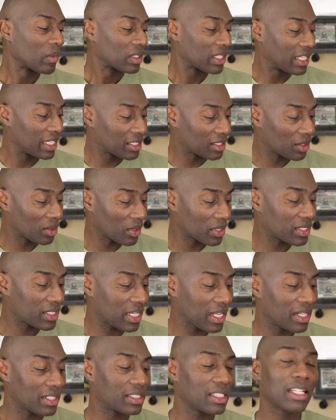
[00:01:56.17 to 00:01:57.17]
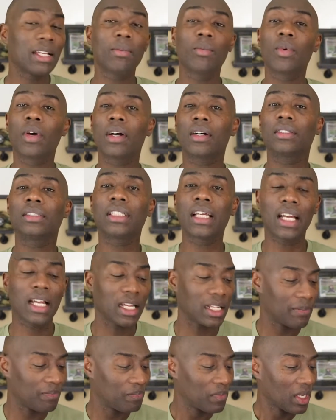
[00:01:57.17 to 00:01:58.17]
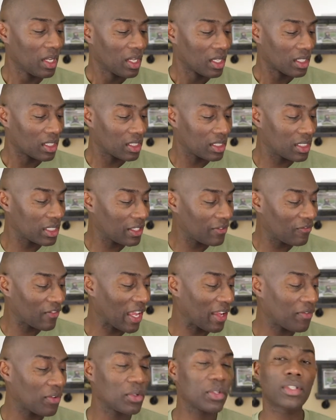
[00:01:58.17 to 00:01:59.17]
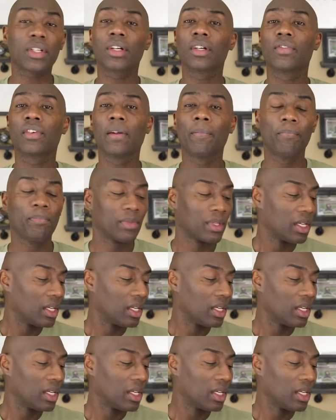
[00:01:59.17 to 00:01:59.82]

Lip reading: His Lord said unto him, Well done, good and faithful servant.